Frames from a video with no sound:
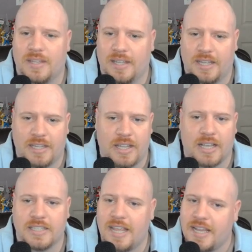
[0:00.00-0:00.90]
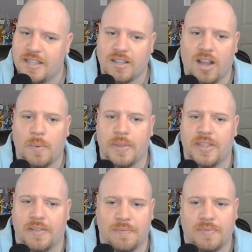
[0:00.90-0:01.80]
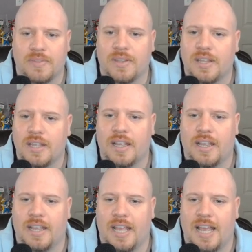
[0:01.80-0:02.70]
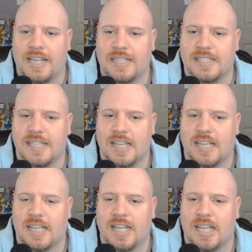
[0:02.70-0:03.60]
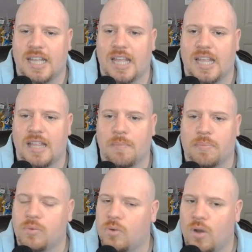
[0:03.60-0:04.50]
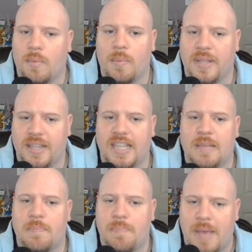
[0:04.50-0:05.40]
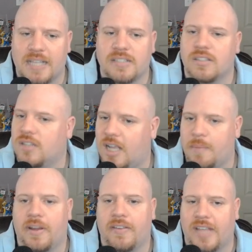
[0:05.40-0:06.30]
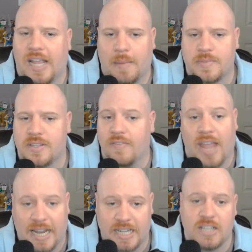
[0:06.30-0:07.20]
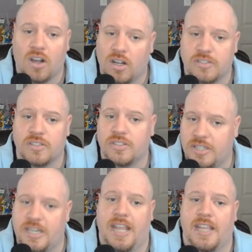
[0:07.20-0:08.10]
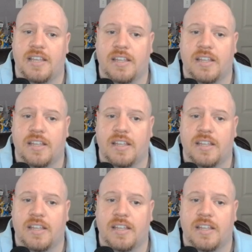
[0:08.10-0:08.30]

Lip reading: You can take it in the car with you. It has probably the best library of games of any console to date.